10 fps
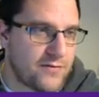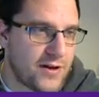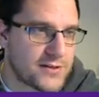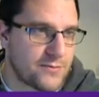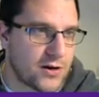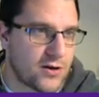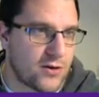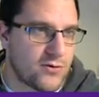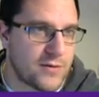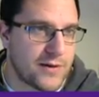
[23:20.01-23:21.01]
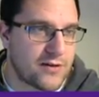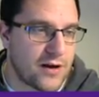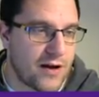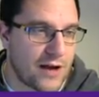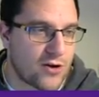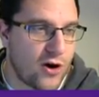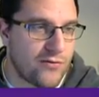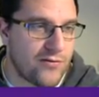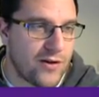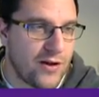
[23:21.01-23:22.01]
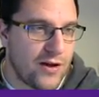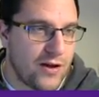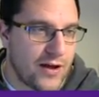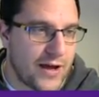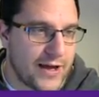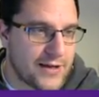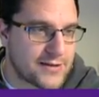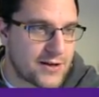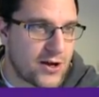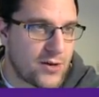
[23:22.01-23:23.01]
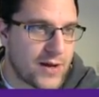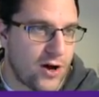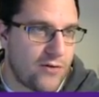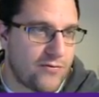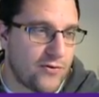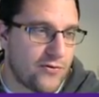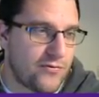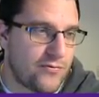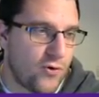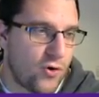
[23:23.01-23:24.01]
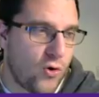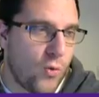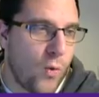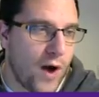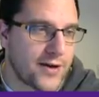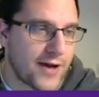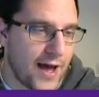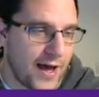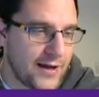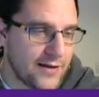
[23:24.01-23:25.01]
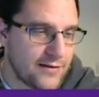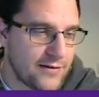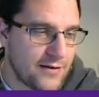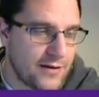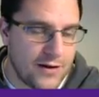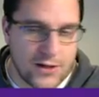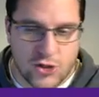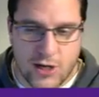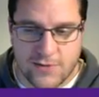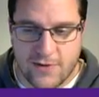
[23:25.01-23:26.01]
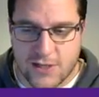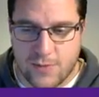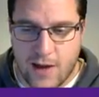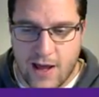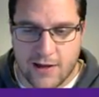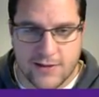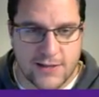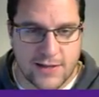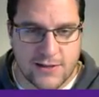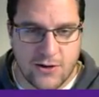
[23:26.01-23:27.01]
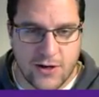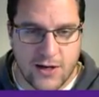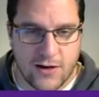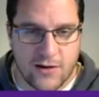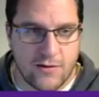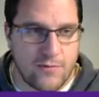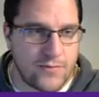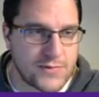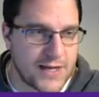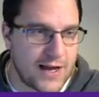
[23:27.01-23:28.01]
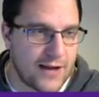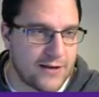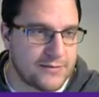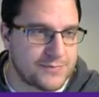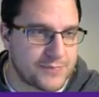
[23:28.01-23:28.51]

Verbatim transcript: First thing we're going to do, Dmitry Radkov is going to be offered for 1k. Transfer list player, set to not needed. See you later.